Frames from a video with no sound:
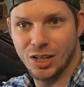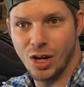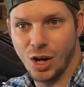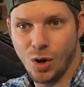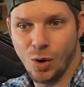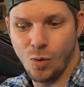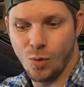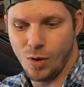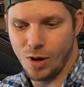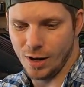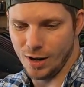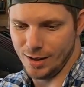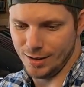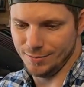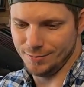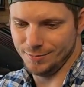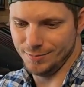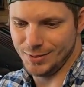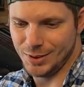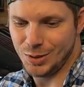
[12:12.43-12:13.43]
go uh,
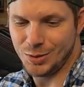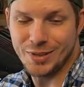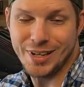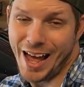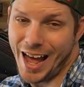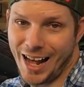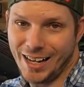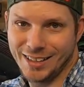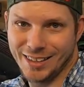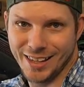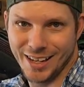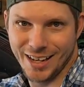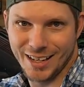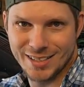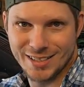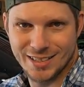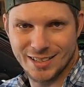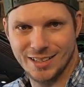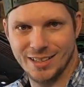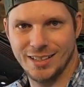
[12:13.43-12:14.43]
do dad
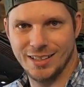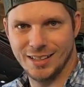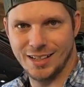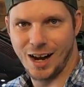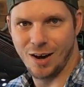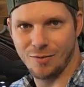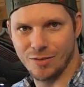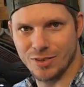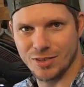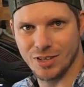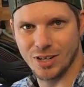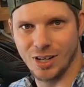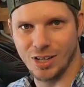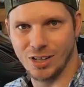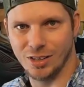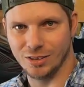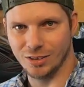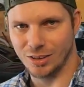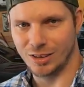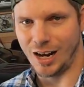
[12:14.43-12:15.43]
things, conference
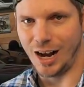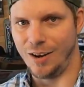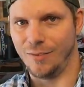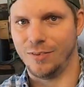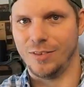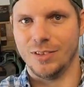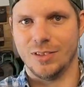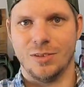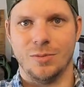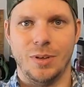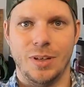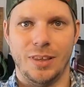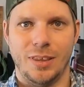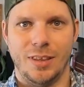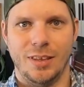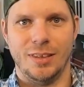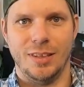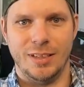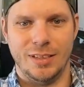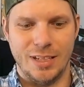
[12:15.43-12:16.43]
call or conference
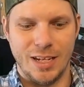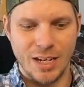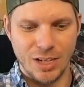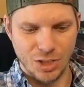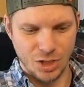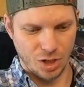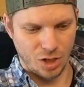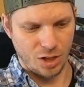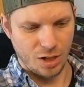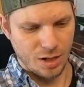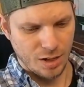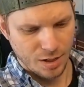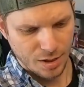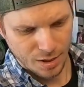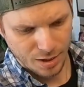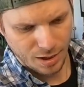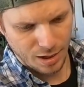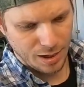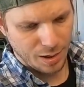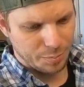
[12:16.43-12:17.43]
with the teacher,
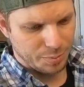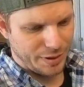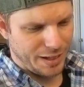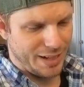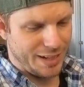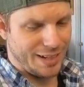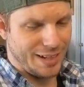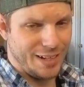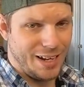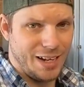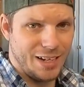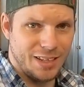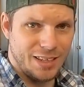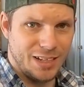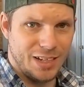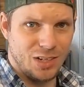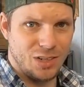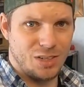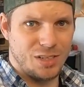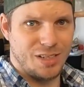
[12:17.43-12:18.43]
uh, planning on end of
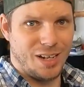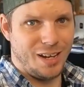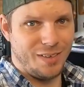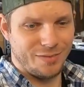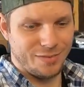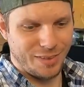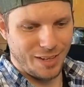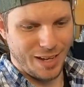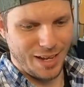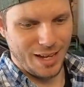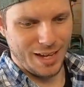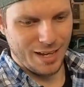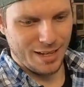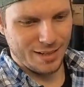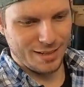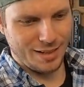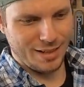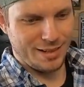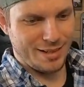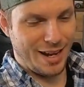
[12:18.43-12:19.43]
the year stuff,
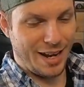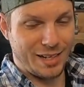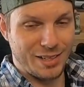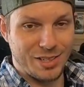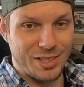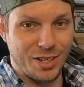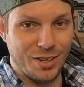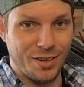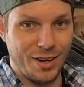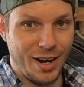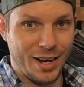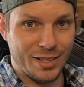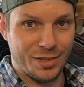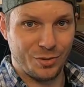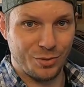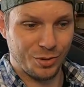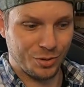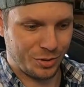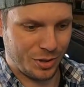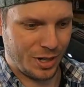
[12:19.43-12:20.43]
and uh, next year in high
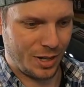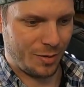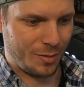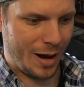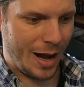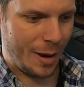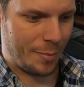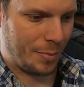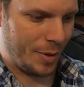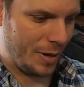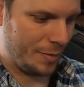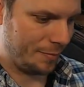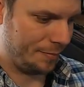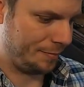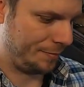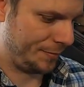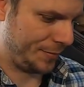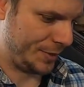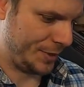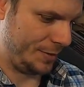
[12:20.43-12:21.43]
school, trying to wrap up
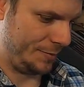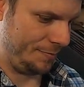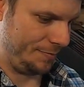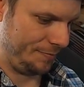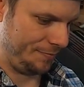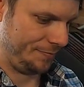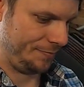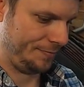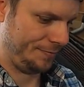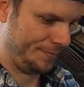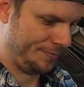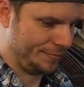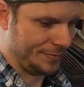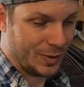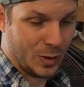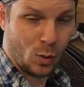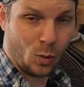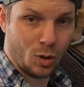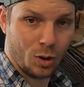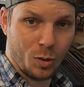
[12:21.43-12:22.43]
some
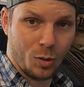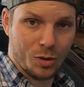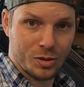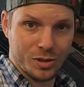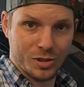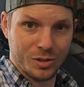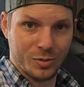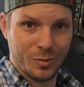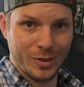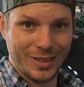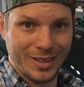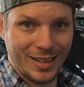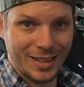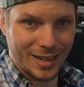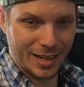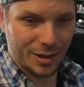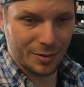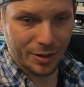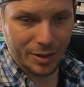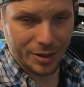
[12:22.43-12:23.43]
core courses and
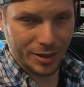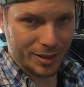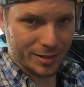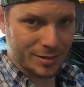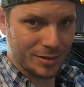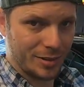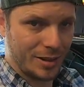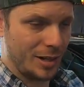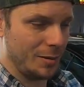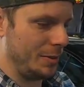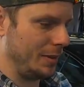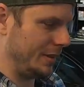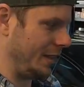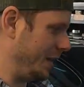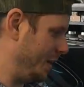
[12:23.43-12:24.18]
whatnot. Anyway, you guys don't care about